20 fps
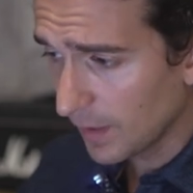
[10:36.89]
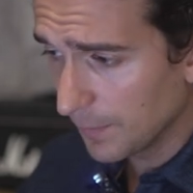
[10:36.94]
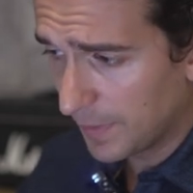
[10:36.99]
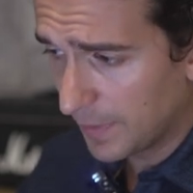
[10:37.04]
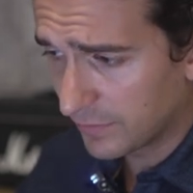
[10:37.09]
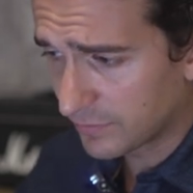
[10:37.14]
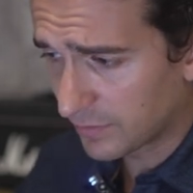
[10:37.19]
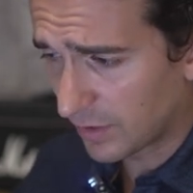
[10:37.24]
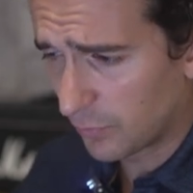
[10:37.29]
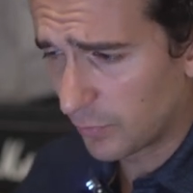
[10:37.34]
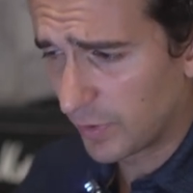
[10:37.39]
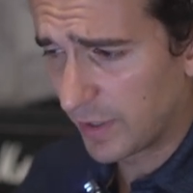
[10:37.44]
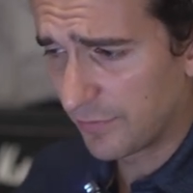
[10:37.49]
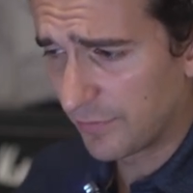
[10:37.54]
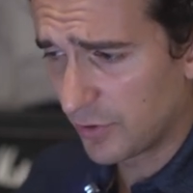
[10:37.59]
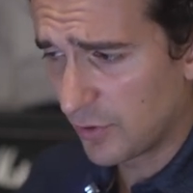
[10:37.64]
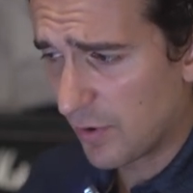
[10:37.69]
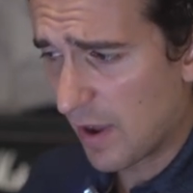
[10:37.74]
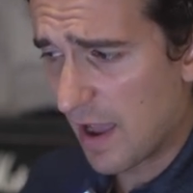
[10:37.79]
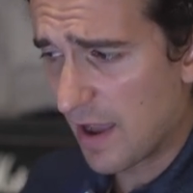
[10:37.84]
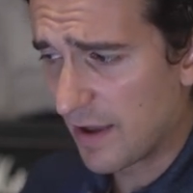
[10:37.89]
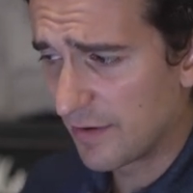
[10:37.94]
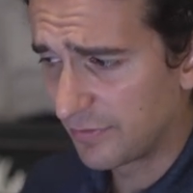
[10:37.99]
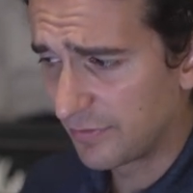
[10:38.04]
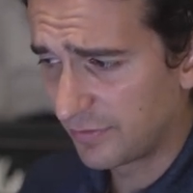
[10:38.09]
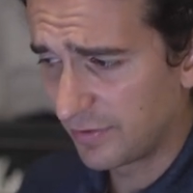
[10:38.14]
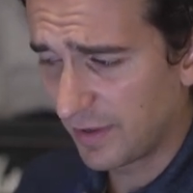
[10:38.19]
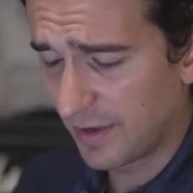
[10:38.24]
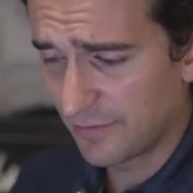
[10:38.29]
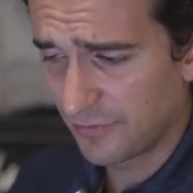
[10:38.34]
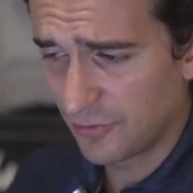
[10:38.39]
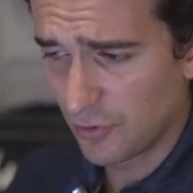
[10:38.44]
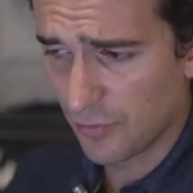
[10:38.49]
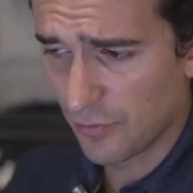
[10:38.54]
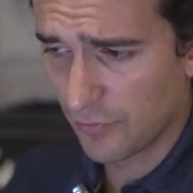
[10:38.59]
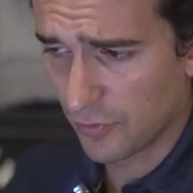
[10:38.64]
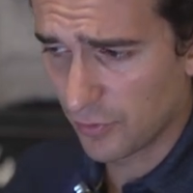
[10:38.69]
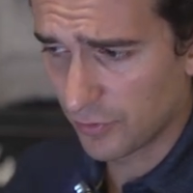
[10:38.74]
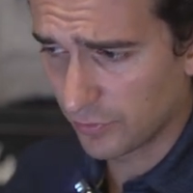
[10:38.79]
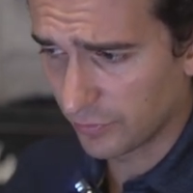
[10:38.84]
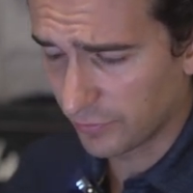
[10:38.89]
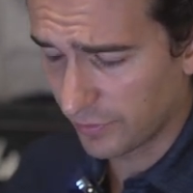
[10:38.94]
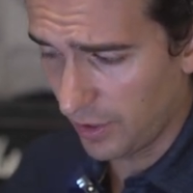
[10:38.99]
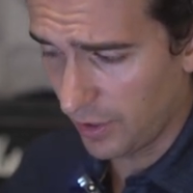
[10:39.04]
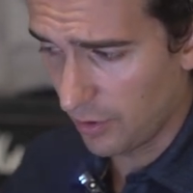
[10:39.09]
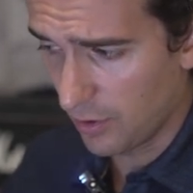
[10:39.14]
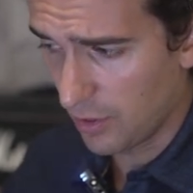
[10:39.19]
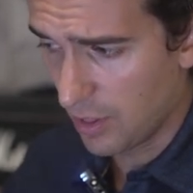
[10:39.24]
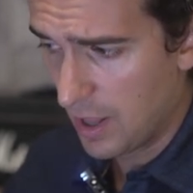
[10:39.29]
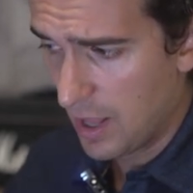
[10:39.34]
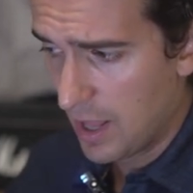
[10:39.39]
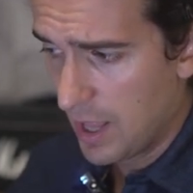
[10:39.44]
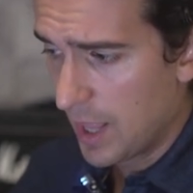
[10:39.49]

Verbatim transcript: based on whatever you have set for your vertical scale.